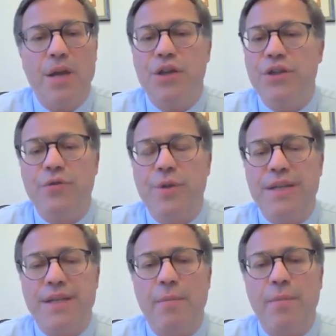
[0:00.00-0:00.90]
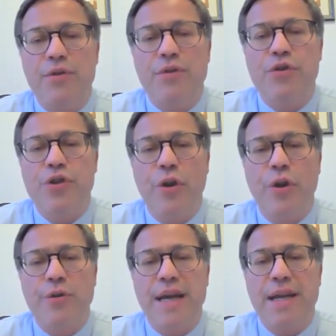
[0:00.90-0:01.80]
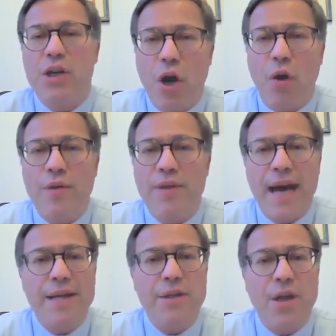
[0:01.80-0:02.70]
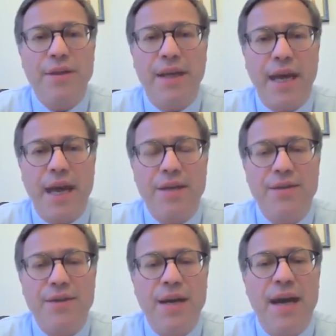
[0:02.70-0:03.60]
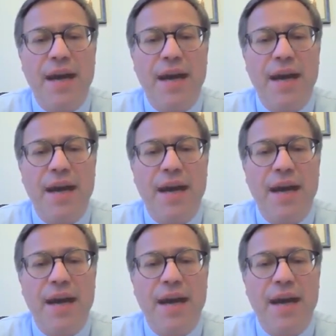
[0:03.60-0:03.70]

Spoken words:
Just two examples to show you that no, that is not the case.